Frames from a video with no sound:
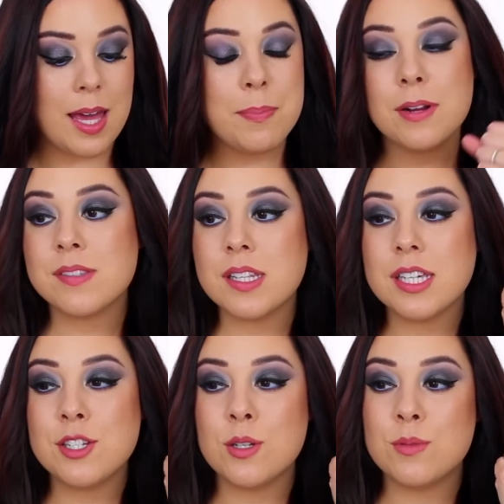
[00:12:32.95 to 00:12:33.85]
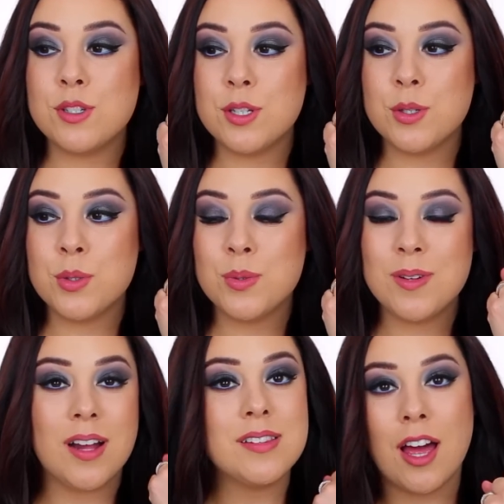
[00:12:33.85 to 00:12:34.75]
I personally don't do
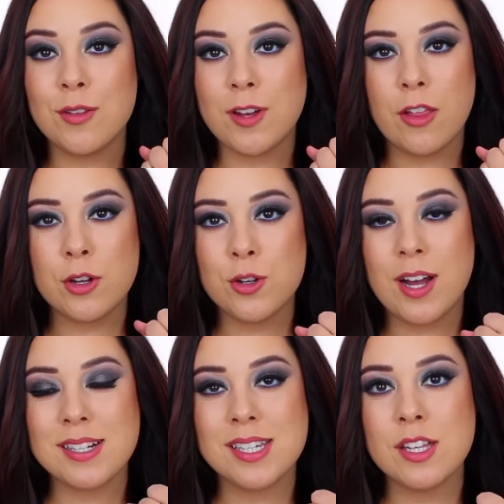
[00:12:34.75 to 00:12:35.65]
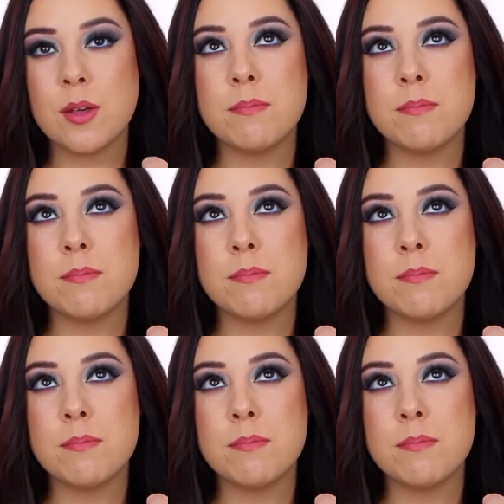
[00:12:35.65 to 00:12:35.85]
a lot of color correcting.